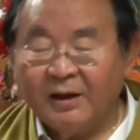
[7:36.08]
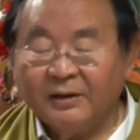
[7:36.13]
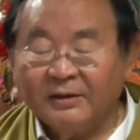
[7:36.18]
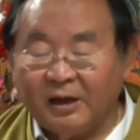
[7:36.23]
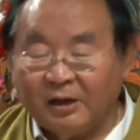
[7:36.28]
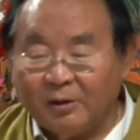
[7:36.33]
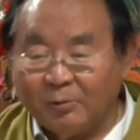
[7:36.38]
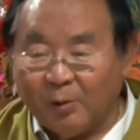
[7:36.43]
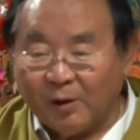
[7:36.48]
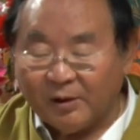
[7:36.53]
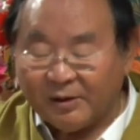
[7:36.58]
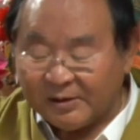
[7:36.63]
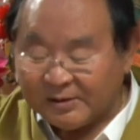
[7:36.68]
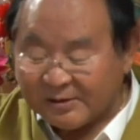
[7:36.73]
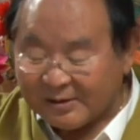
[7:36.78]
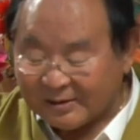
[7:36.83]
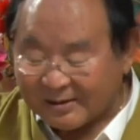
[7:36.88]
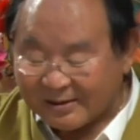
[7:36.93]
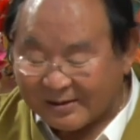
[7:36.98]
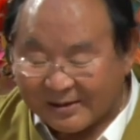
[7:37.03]
Then what is
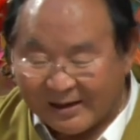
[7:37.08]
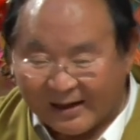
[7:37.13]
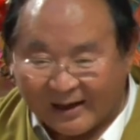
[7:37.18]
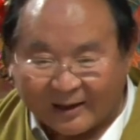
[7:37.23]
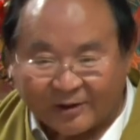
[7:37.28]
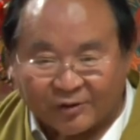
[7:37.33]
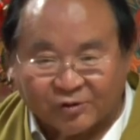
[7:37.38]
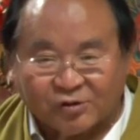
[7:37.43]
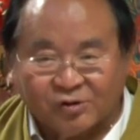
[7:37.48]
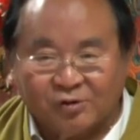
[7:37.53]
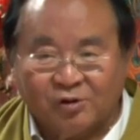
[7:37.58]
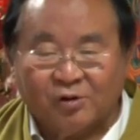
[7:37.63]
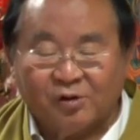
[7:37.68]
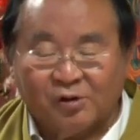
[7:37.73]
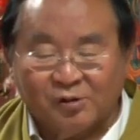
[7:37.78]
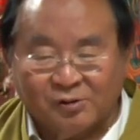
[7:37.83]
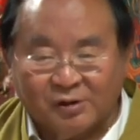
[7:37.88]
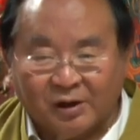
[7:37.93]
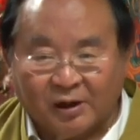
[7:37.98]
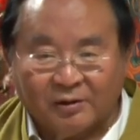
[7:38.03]
the action of
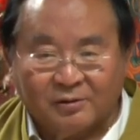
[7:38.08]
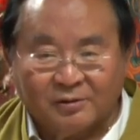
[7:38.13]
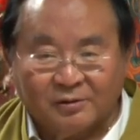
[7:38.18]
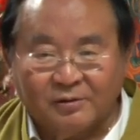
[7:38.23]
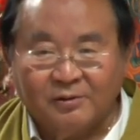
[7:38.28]
conduct?